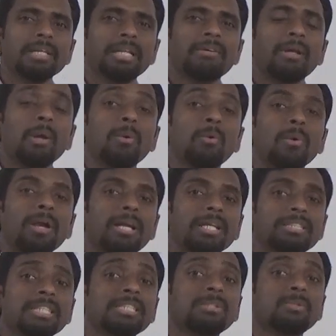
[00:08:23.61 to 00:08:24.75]
the value of
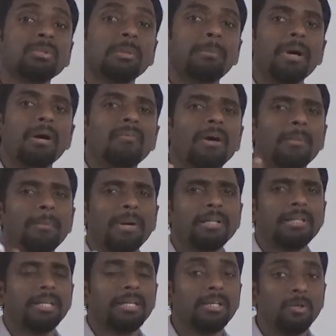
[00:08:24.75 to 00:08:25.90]
26 to the power 1 by
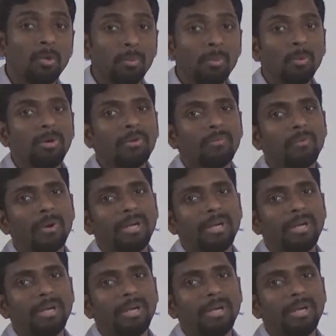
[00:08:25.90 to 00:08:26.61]
3, cube root of